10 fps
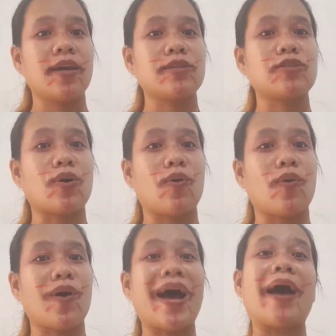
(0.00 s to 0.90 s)

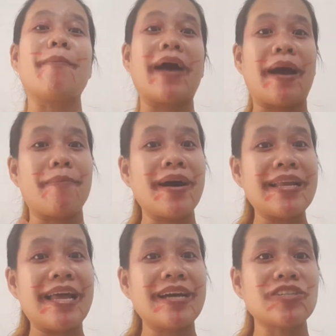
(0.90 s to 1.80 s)
So,
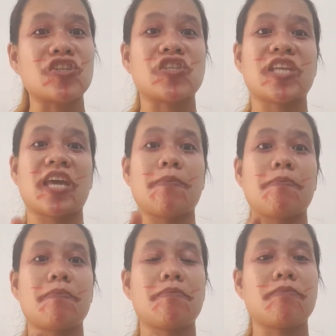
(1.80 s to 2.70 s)
abang-abang lang, just keep
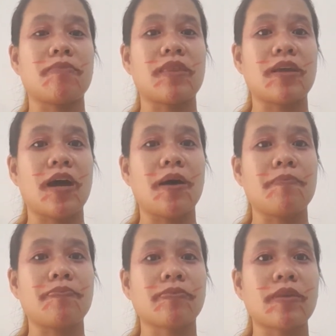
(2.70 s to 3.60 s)

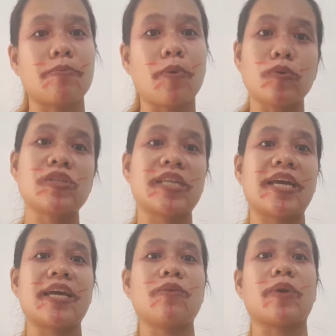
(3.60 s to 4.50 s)

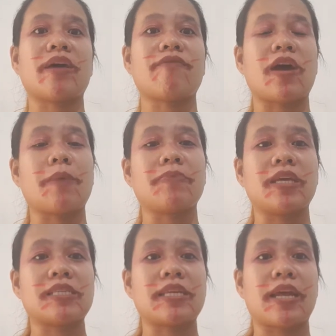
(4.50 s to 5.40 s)
posted whatever
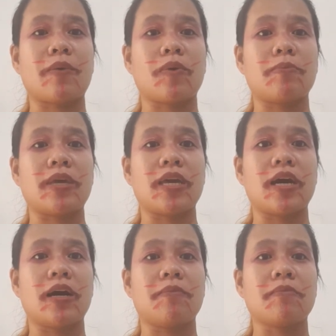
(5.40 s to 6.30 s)
updates that I will be
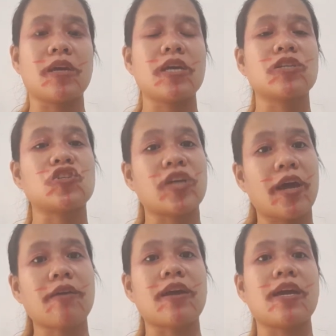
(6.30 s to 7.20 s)

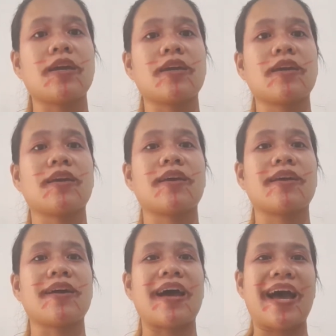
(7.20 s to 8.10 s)
sharing.
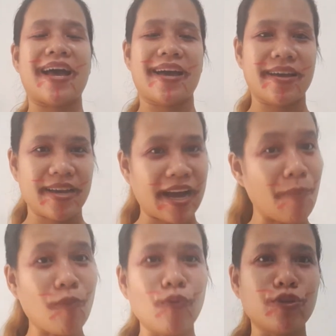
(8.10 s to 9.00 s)

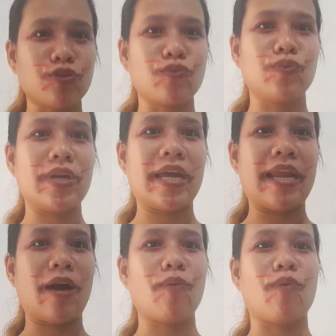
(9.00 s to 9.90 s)
Kamu jud una
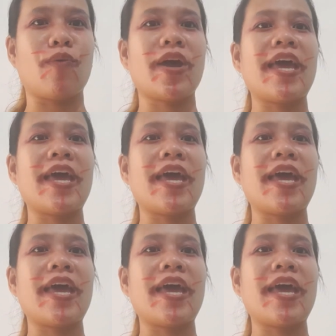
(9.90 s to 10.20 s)
na kung